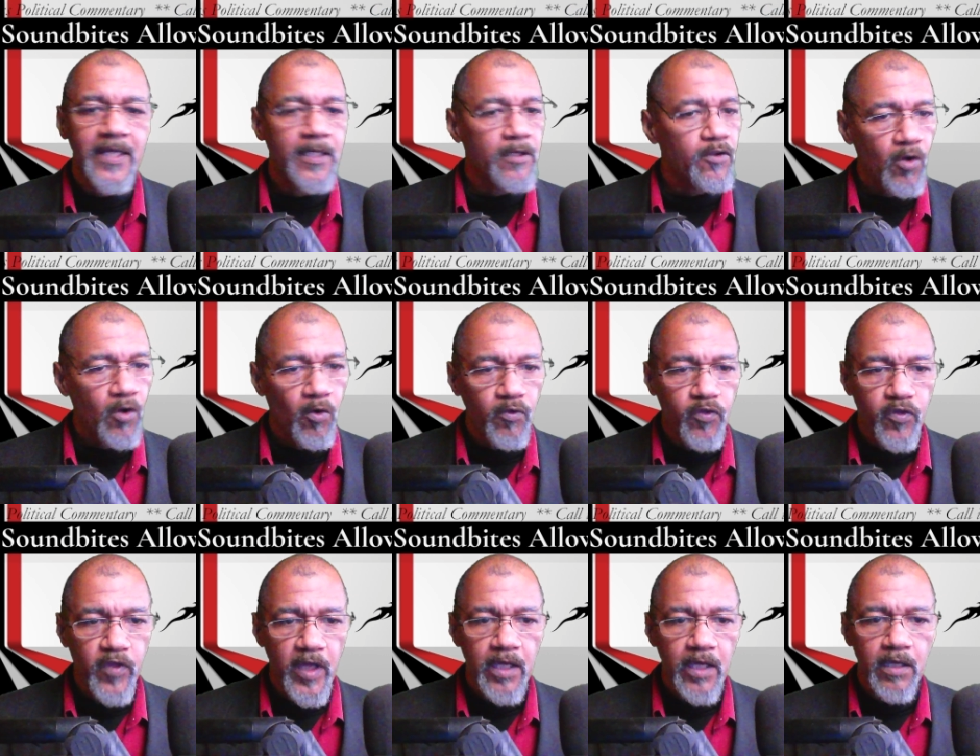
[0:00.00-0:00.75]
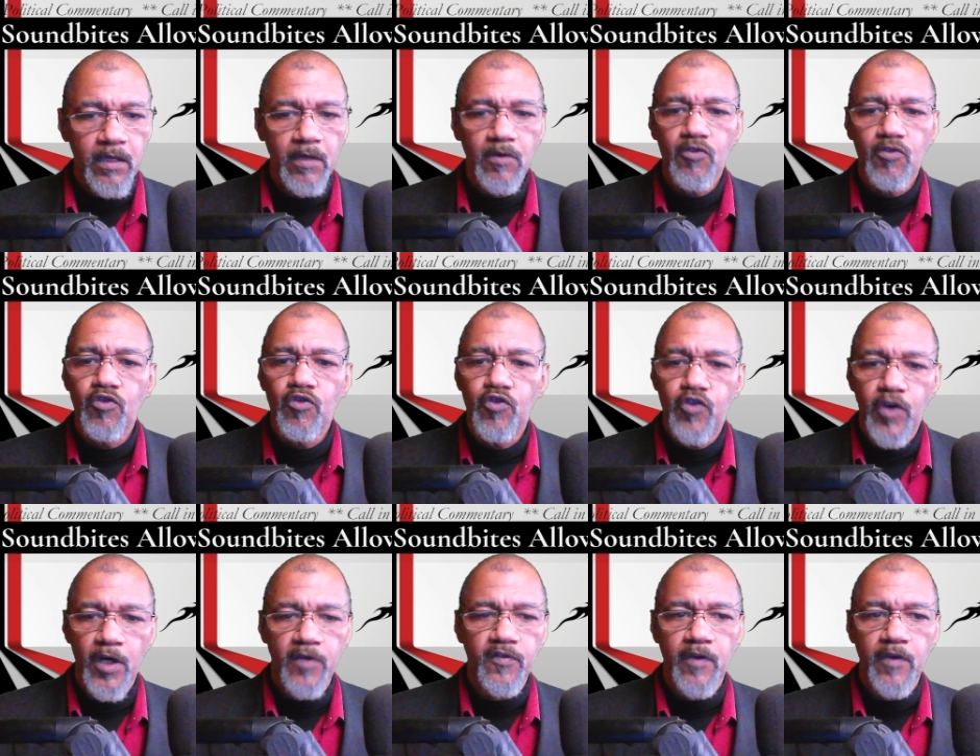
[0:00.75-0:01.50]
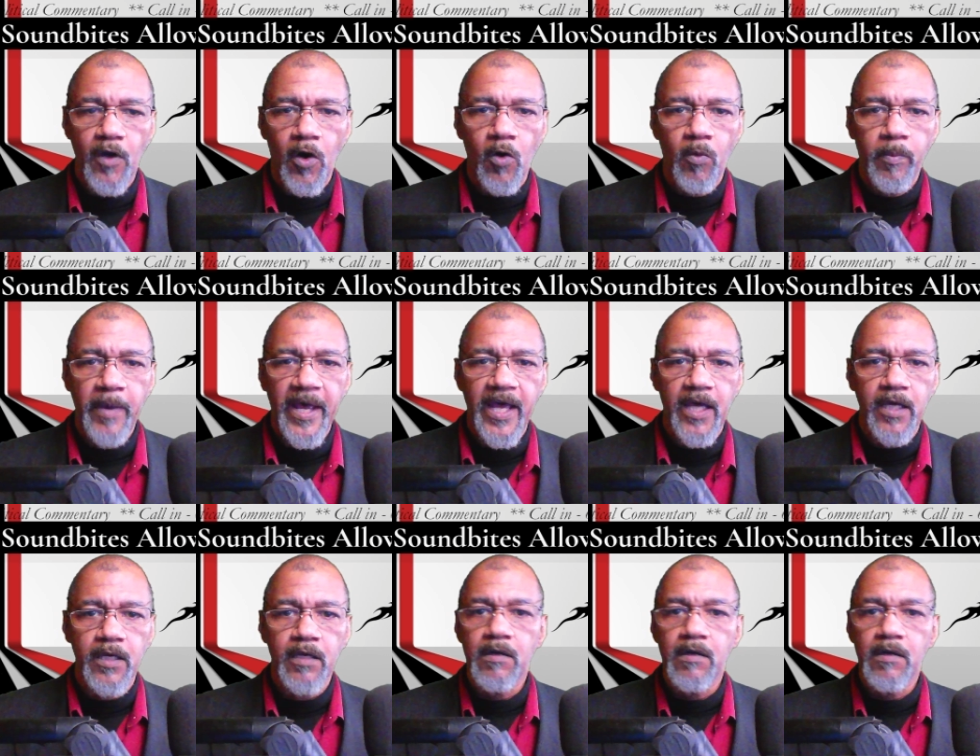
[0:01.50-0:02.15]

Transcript: Don't think, just obey.